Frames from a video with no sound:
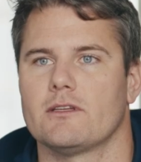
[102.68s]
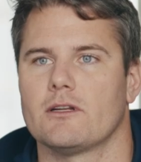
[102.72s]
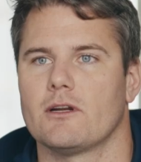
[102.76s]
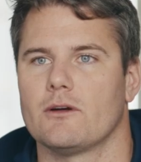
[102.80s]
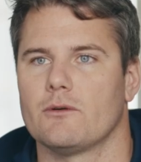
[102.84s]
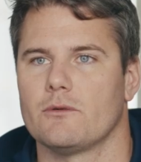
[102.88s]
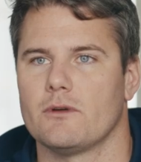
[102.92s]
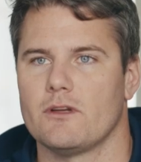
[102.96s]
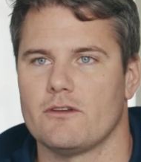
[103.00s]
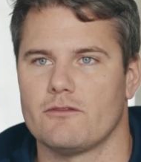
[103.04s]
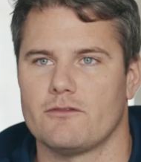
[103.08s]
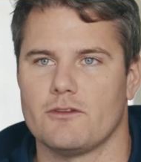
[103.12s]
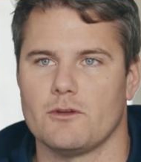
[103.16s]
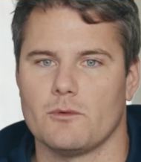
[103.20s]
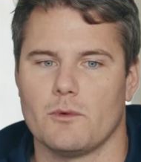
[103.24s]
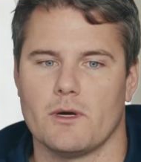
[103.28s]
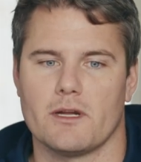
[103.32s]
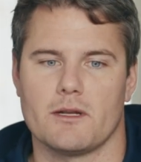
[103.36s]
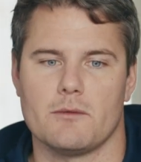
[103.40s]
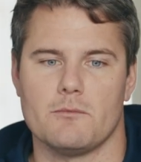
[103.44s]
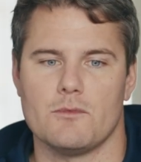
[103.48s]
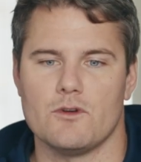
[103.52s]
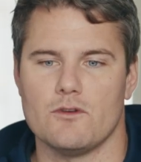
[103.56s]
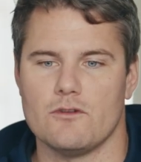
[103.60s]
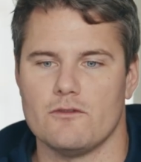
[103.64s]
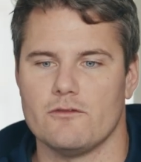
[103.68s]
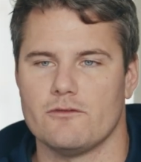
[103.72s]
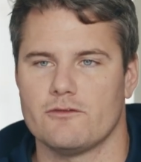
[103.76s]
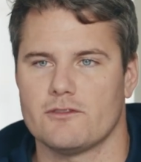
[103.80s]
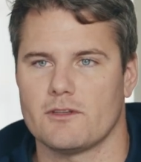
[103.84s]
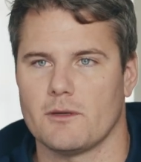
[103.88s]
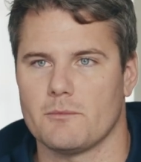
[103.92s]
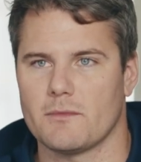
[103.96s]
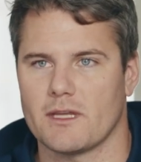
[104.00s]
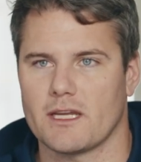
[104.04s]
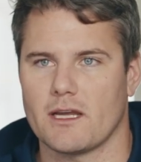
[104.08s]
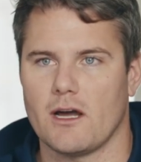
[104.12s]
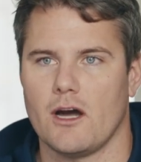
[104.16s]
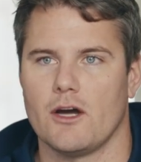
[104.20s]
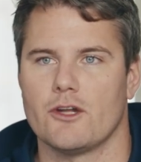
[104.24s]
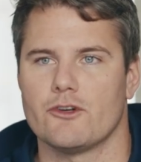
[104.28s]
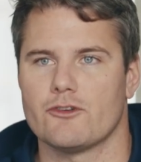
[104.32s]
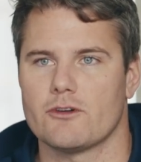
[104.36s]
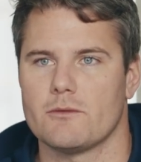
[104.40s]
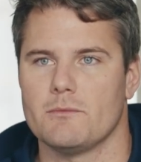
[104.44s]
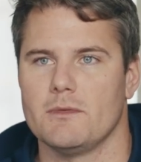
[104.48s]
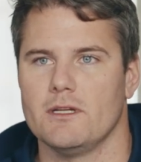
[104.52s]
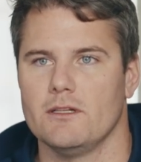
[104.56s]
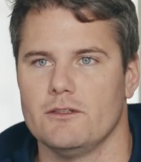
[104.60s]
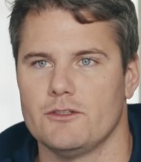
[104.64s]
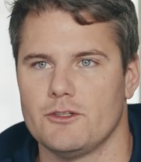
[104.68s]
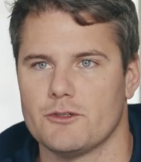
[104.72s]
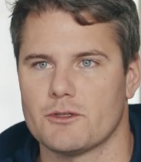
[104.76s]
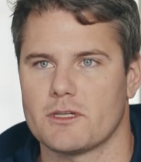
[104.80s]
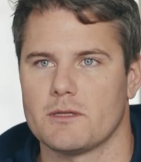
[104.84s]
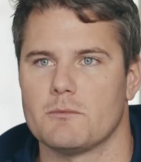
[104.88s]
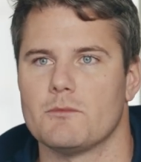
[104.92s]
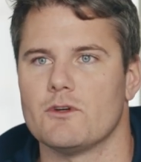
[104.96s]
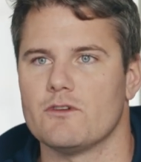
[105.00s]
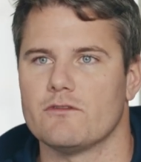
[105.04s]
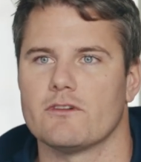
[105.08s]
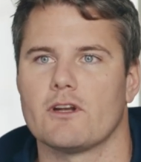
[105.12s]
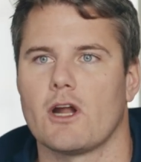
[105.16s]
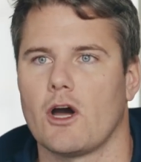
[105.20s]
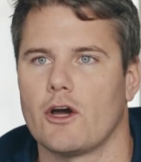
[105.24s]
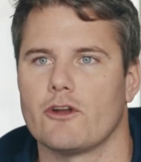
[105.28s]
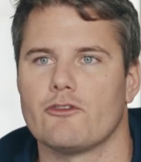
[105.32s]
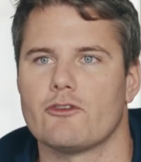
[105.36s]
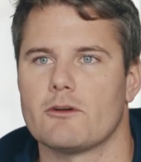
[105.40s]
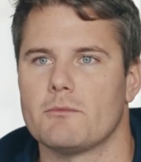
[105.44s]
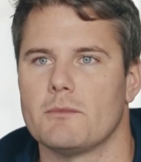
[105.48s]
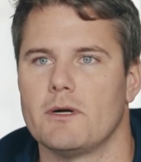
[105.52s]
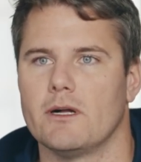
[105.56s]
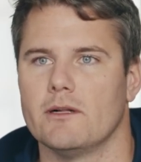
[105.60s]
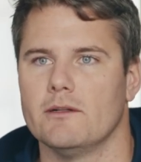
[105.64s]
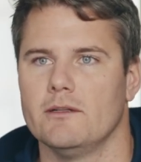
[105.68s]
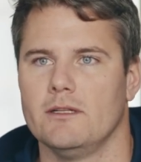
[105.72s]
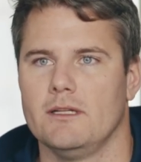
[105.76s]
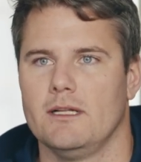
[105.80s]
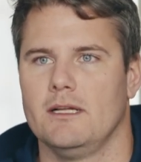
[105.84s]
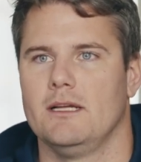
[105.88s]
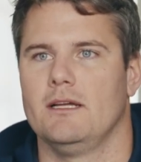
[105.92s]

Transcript: You know, if you want to move something one hundred mil, you can move it one hundred mil.